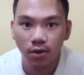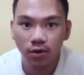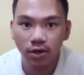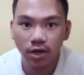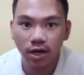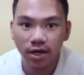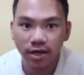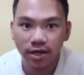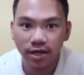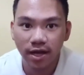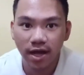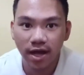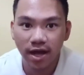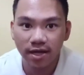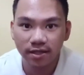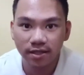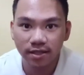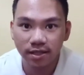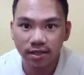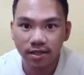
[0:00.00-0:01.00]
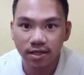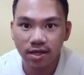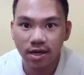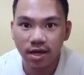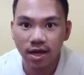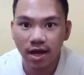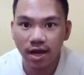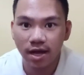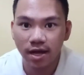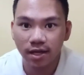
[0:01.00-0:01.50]
Organic acid
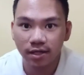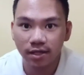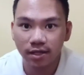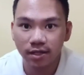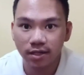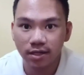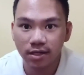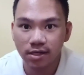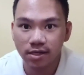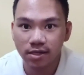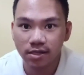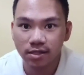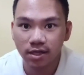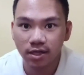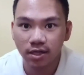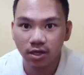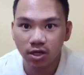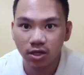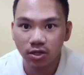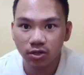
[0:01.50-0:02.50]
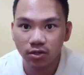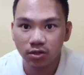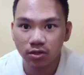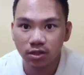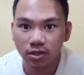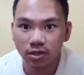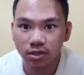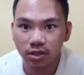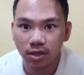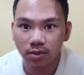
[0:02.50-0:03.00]
and secretion
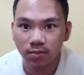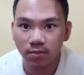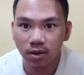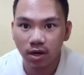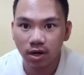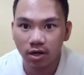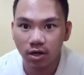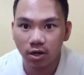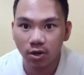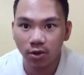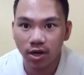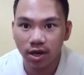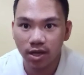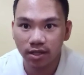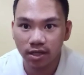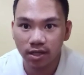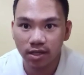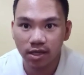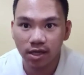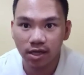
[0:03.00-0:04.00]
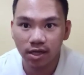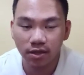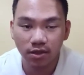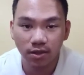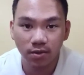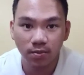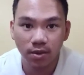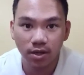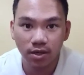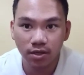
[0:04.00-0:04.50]
system are located in
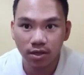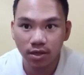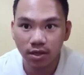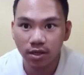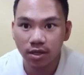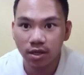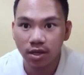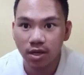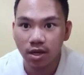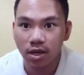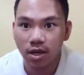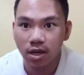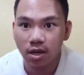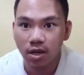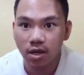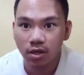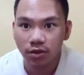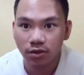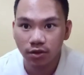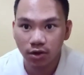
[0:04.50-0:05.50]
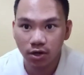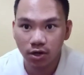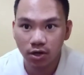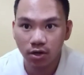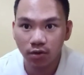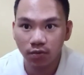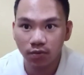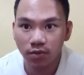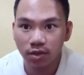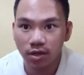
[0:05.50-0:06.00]
the middle third
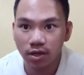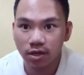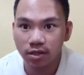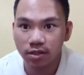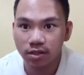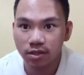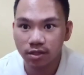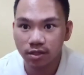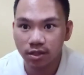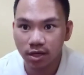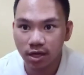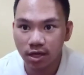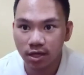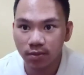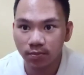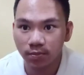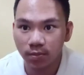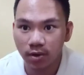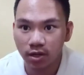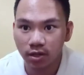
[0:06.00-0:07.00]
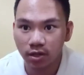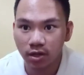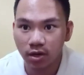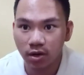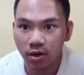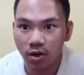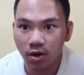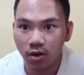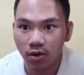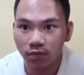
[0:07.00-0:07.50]
of the straight part
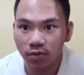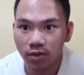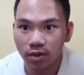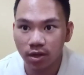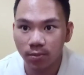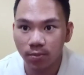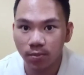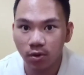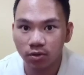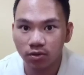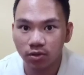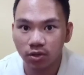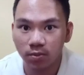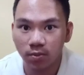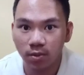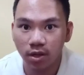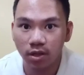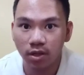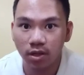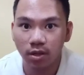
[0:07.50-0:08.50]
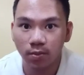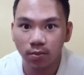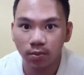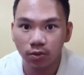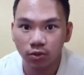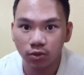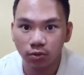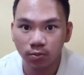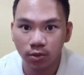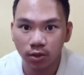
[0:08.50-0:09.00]
of the proximal
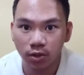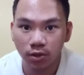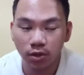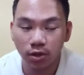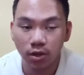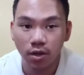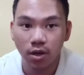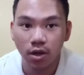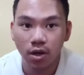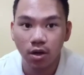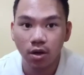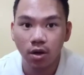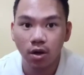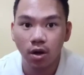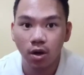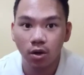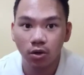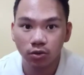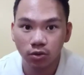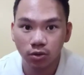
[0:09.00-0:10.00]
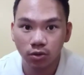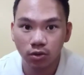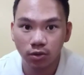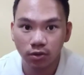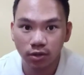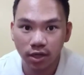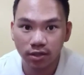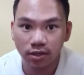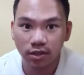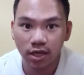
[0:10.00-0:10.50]
tubule, also
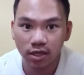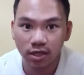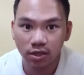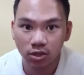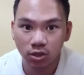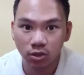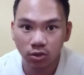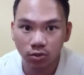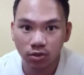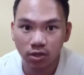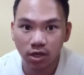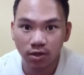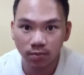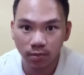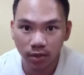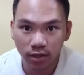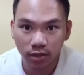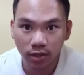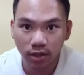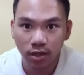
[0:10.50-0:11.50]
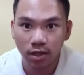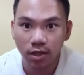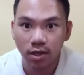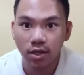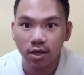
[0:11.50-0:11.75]
known as S2 segment.